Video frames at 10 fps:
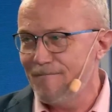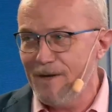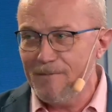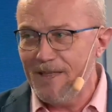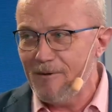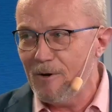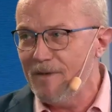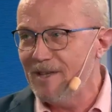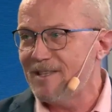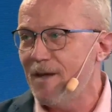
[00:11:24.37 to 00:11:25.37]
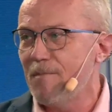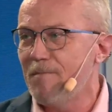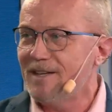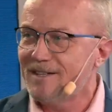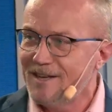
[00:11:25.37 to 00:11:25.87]
Maybe there will be a step,
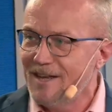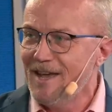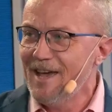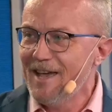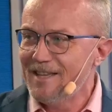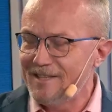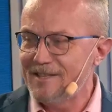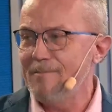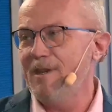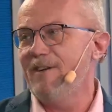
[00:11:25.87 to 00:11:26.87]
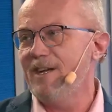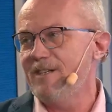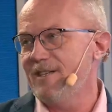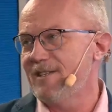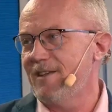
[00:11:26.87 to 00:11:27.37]
but system
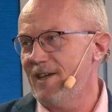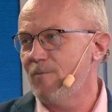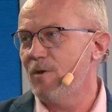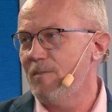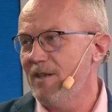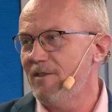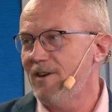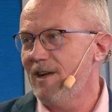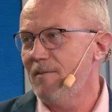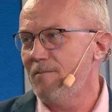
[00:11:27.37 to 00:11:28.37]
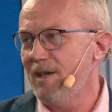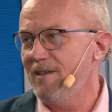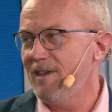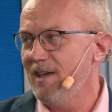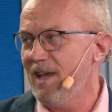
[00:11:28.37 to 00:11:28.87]
innovations, I think, would be the really big
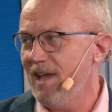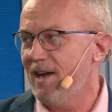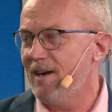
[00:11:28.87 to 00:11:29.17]
thing here.